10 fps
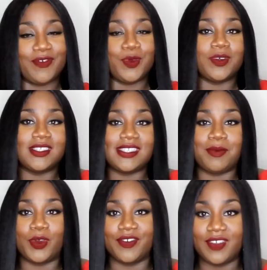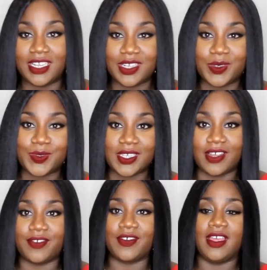if you want to see more videos
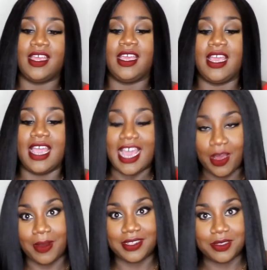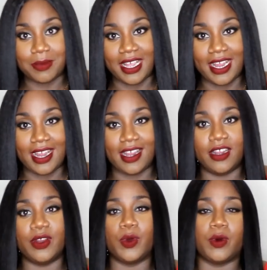of how I do my
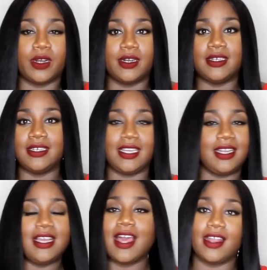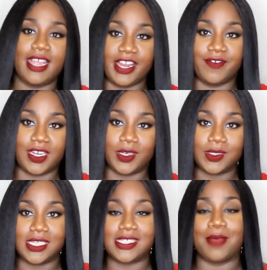hair or any kind of hair
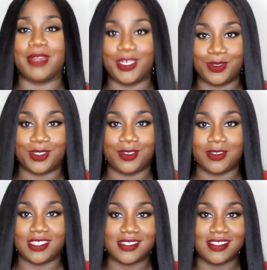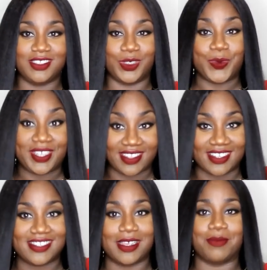video because I'm not used to do this doing
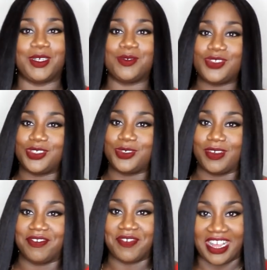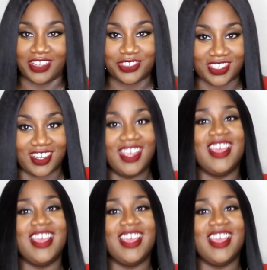this I'm used to doing fashion